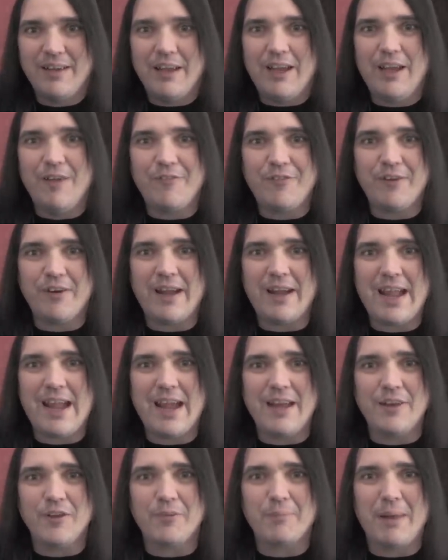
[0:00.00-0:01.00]
If your
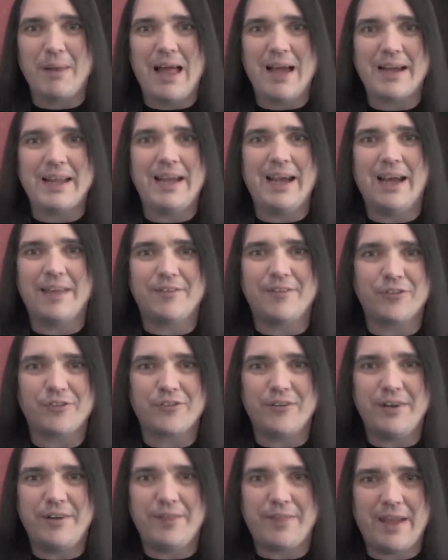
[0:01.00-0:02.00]
hand is blocking out the
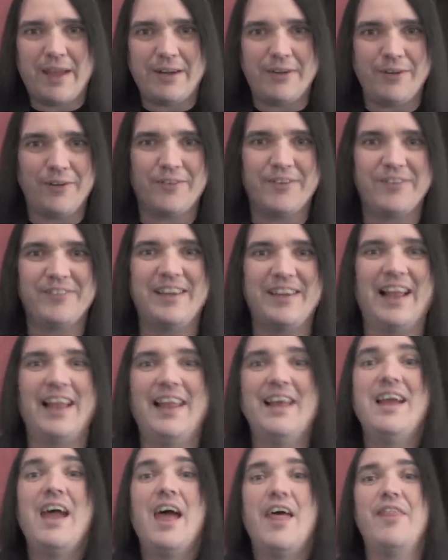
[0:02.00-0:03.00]
screen, thank you, Christelle.
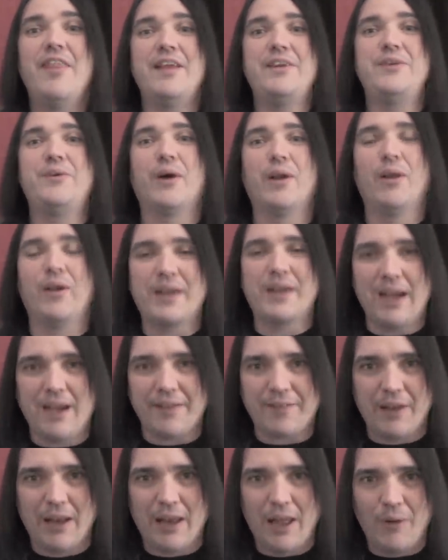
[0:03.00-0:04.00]
Then you are looking
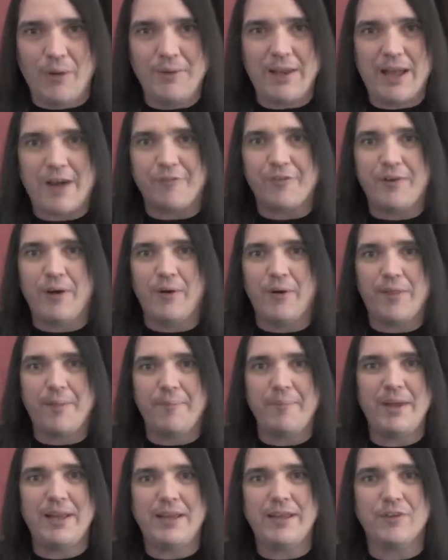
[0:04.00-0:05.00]
at the low def. Go to
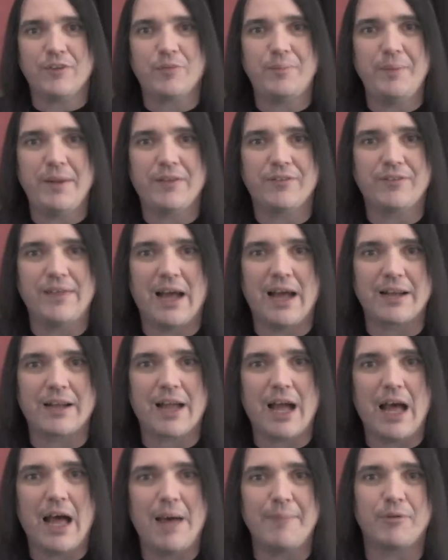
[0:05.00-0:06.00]

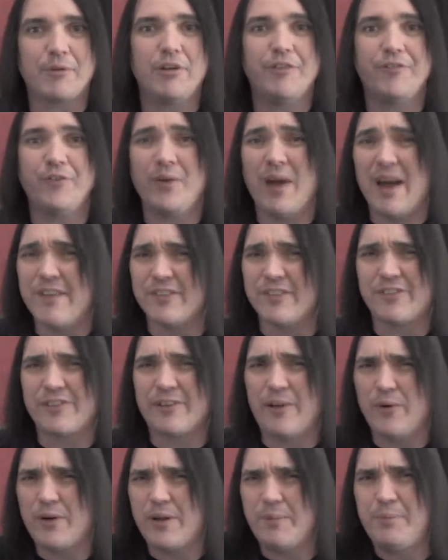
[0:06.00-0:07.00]
themediaspeaks.com, or if you have a
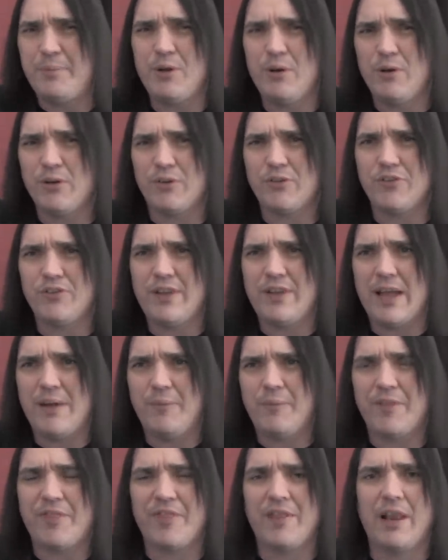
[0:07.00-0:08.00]
slow computer, stay
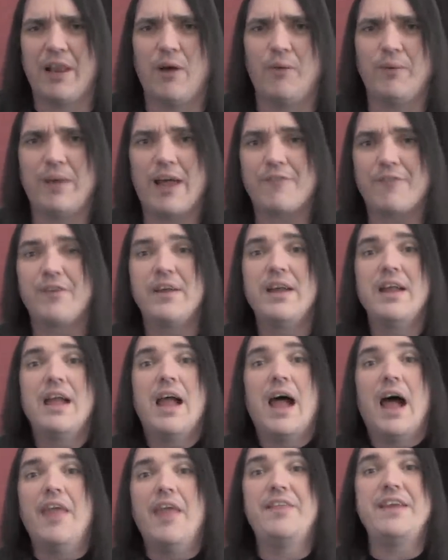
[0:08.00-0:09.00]
with the low def.
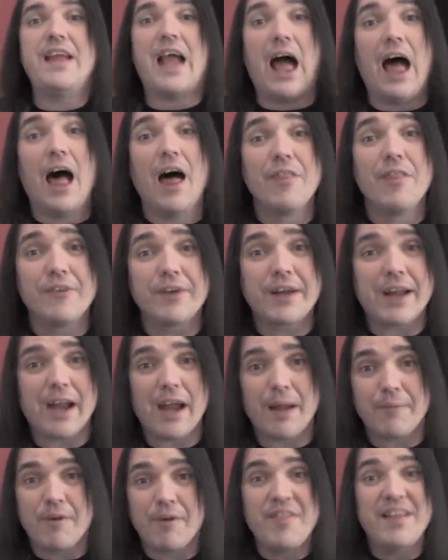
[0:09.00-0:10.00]
The other
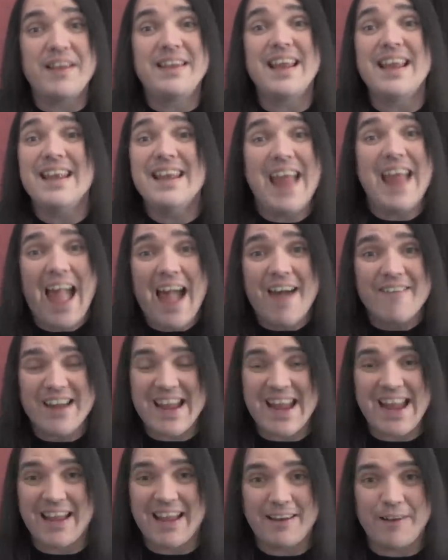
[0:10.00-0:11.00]
camera that didn't have a
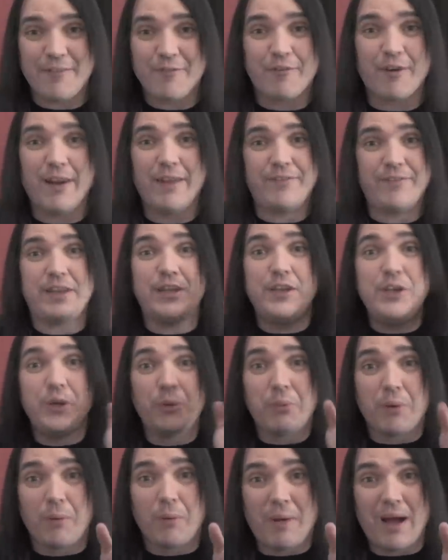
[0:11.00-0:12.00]
hand in front of it,
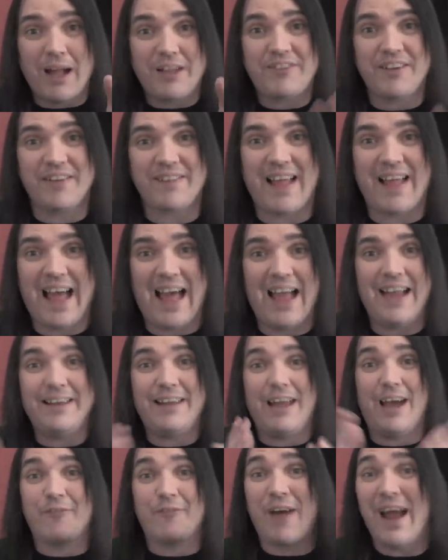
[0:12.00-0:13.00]
you are watching the high
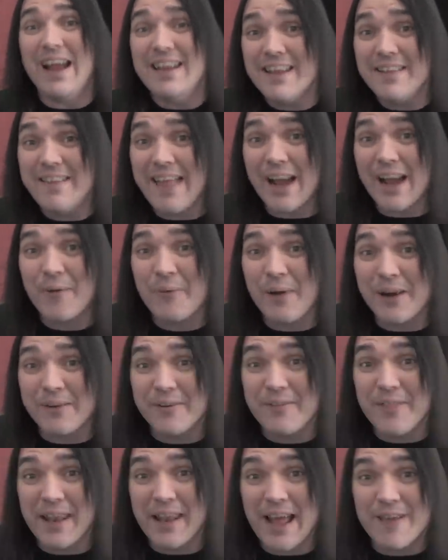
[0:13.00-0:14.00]
def. I did that
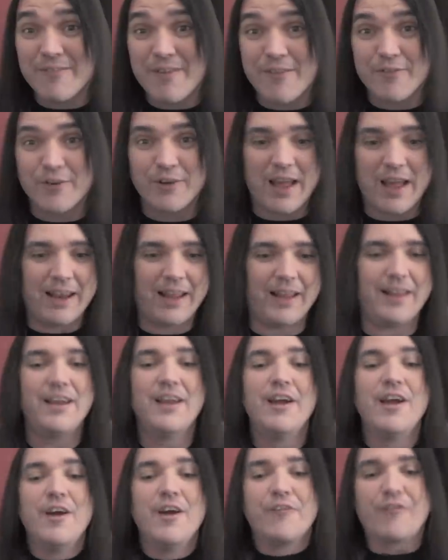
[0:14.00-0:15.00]
quicker than I've ever done it.
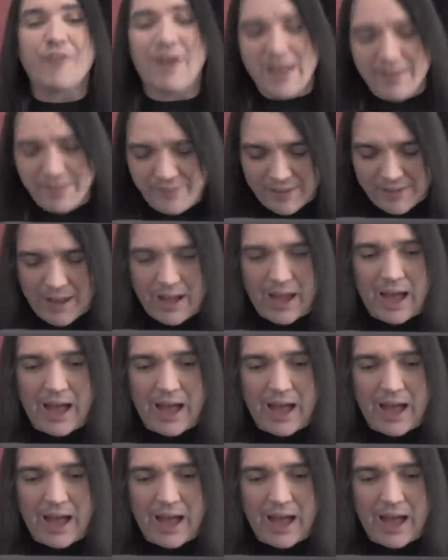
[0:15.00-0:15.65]
Friends,